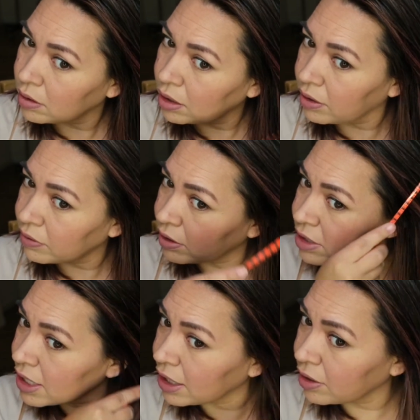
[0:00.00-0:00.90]
A little
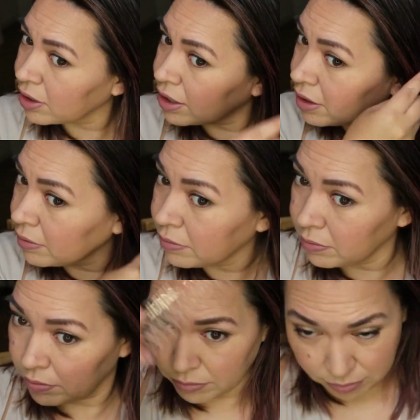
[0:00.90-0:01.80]
tangle there.
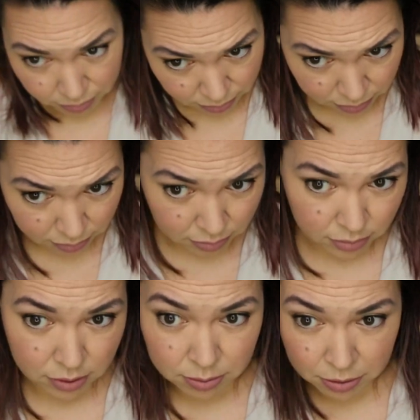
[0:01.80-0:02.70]

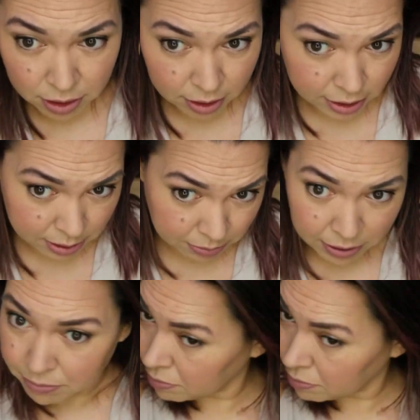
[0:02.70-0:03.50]
Some good hairspray.